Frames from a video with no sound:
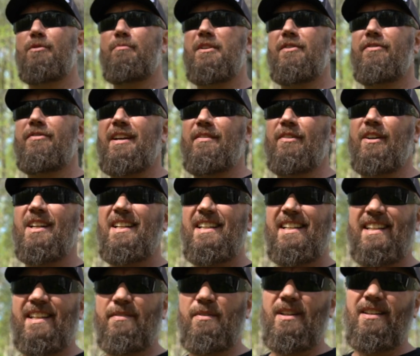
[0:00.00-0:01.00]
do me a favor,
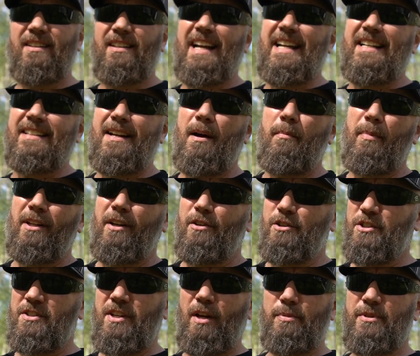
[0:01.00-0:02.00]
give it a like down below. It
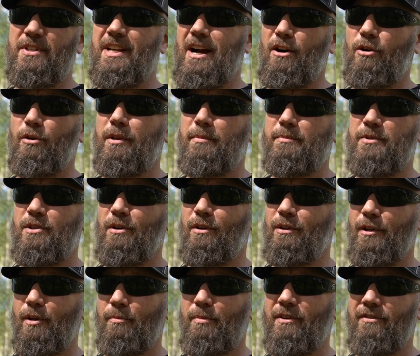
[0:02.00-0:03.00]
just helps the algorithms go a
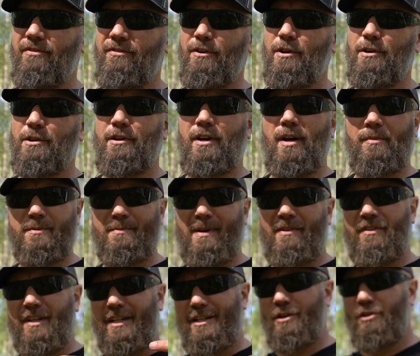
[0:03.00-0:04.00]
little bit further, helps my
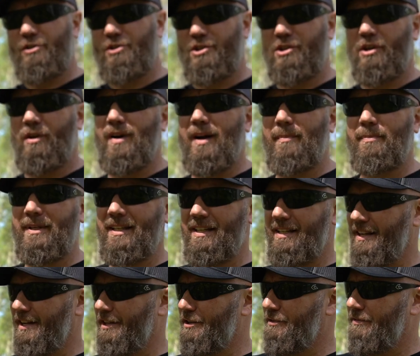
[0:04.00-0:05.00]
videos show up
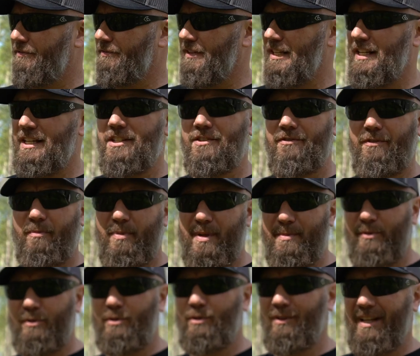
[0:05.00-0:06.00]
in other feeds for
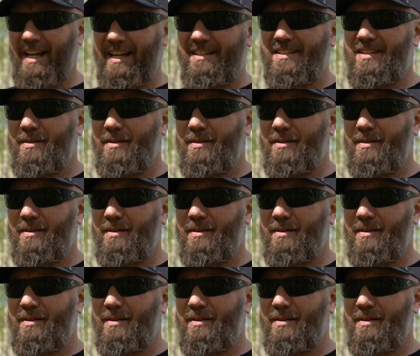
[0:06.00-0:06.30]
people who like